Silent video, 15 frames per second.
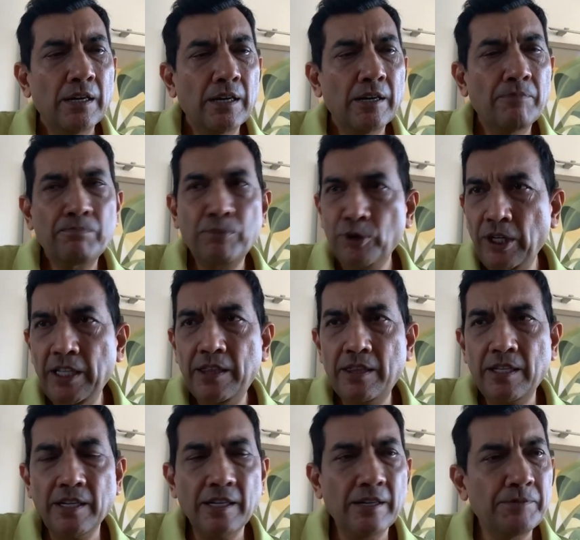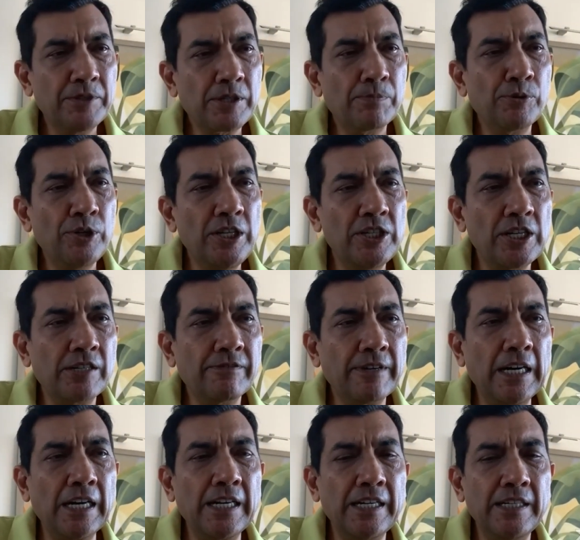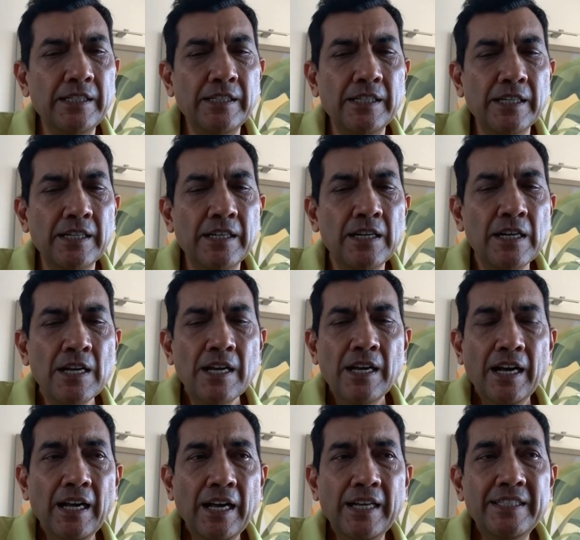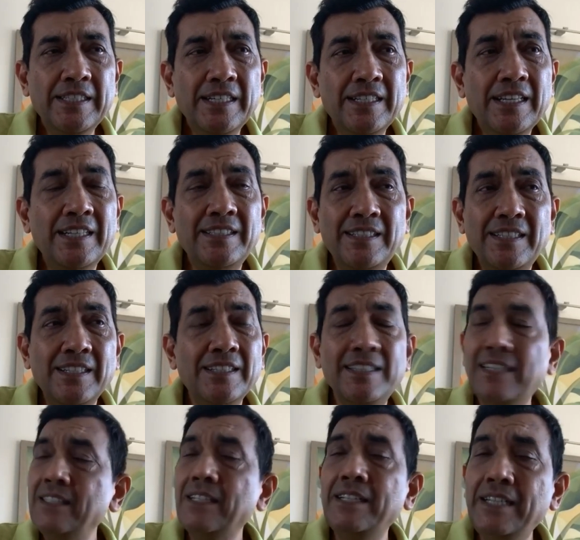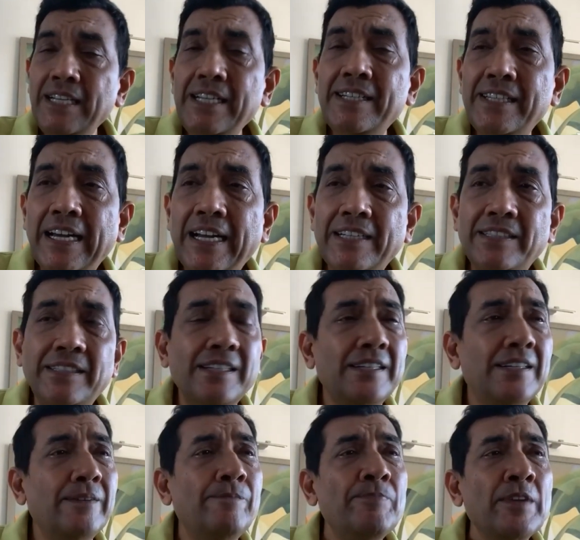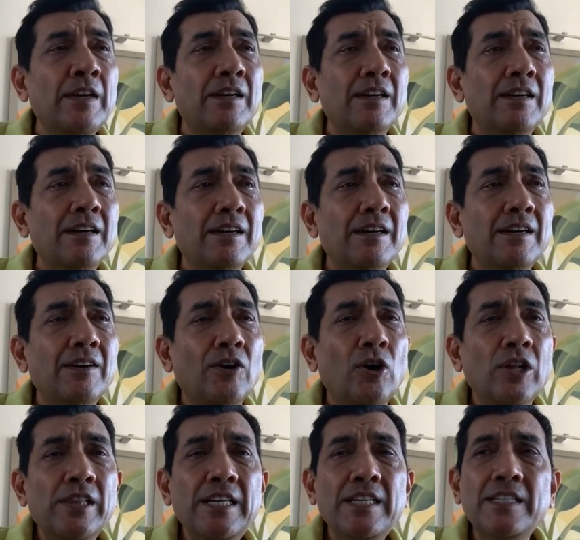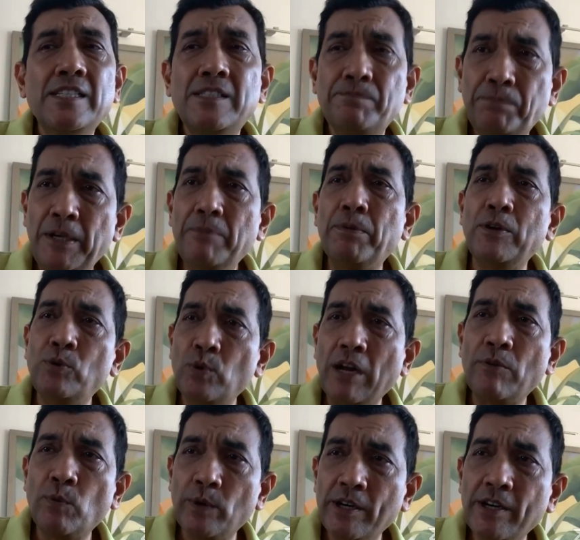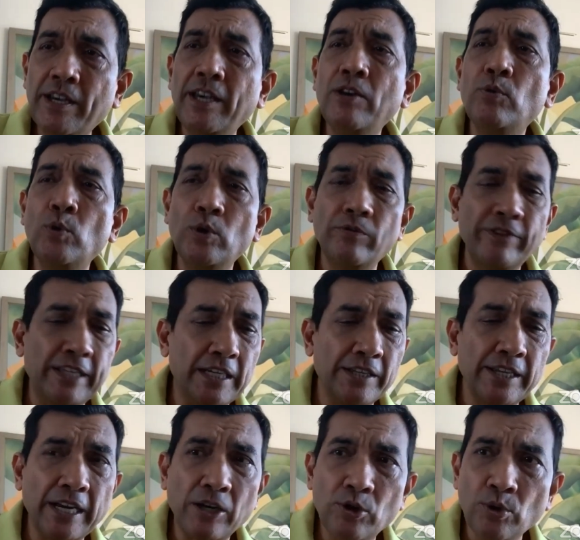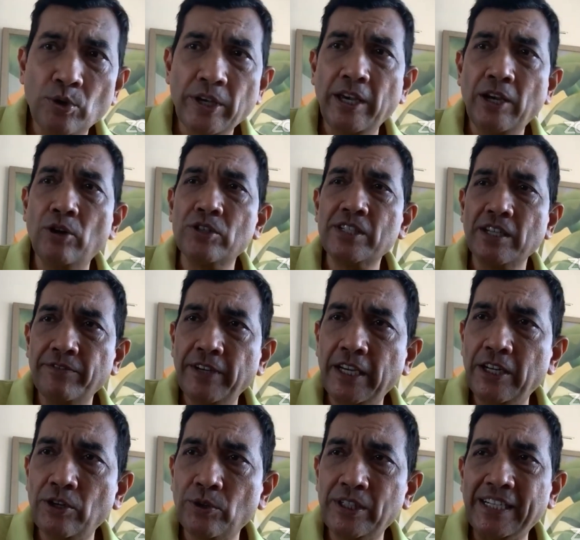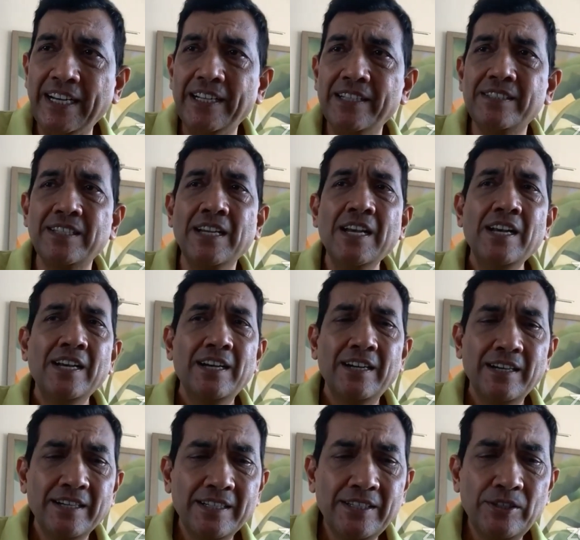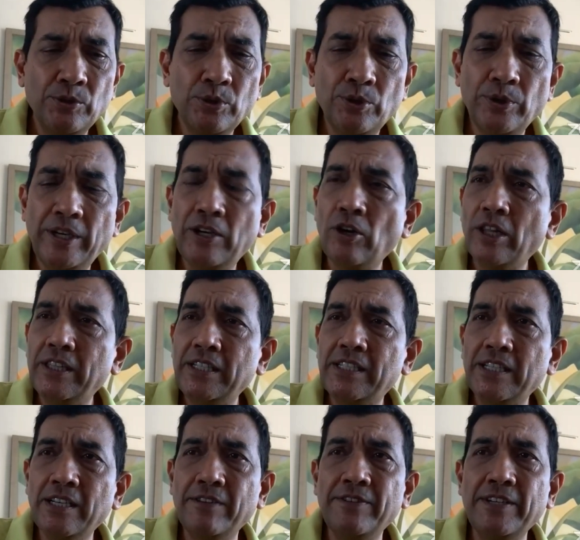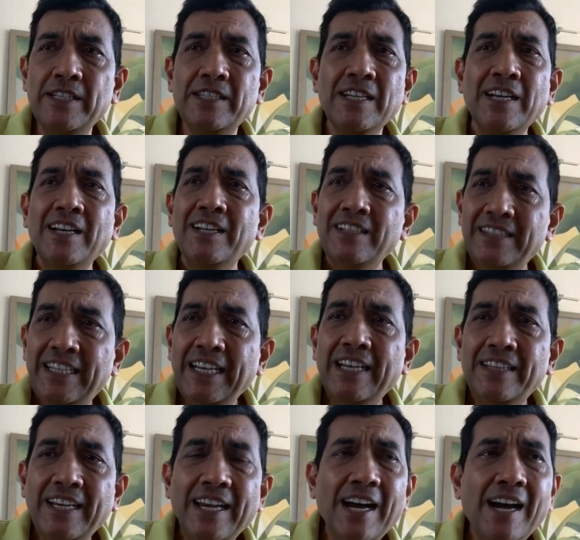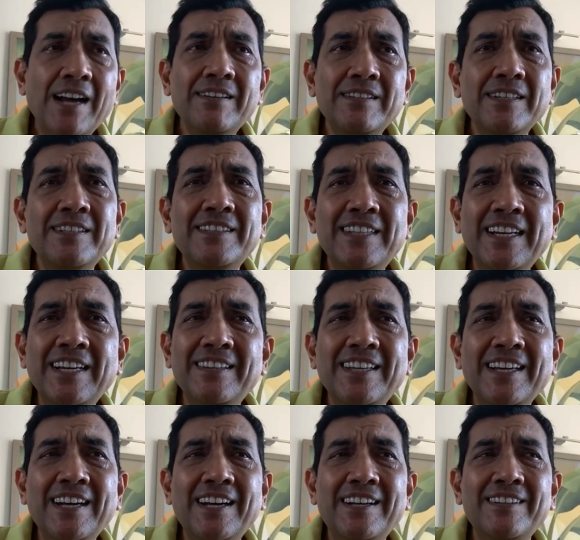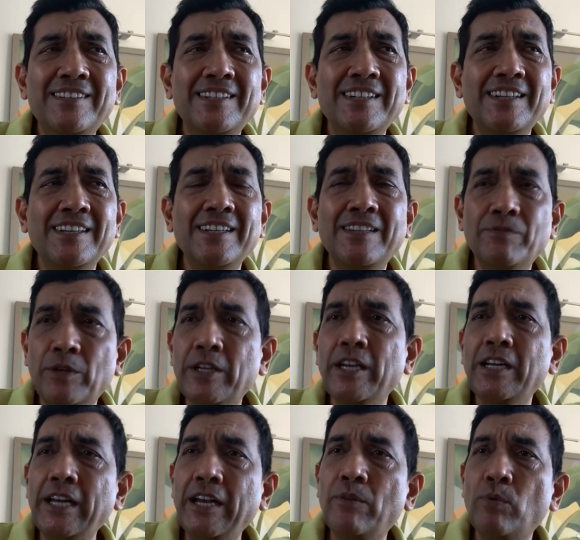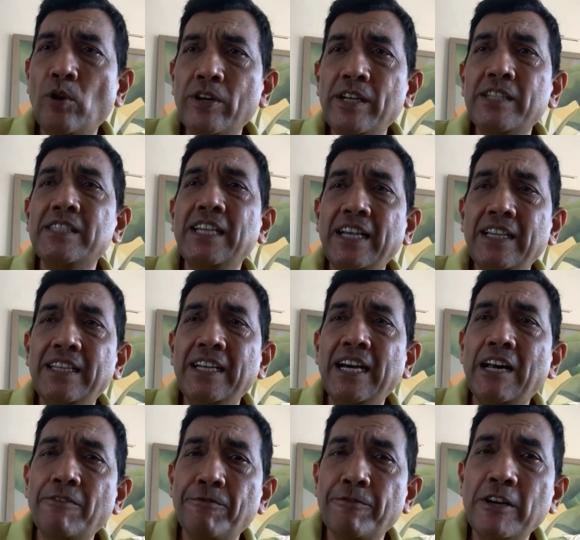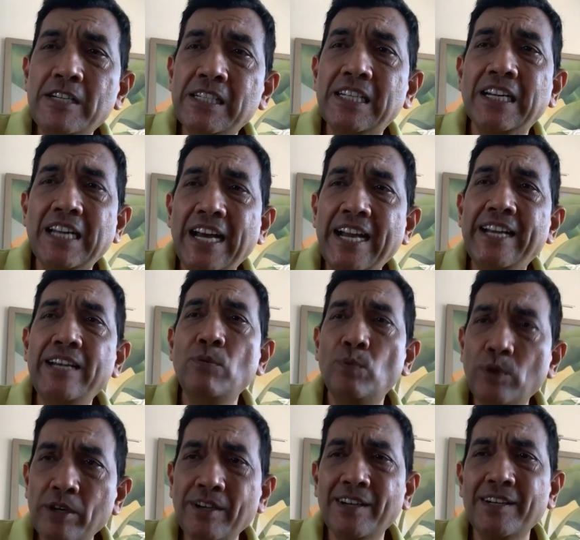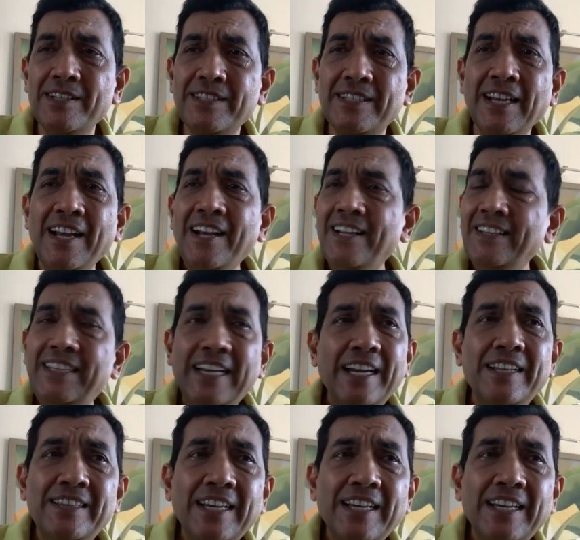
uh, Puneet, uh, Puneet Chhatwal, and uh, I, I, said that uh, there is a need that uh, all these people who are working, who whether they are cooking or serving in hotels, uh, do, doing all the service, they, they are uh, they, they are uh, working like warriors. They, they are frontline workers. Mm. They,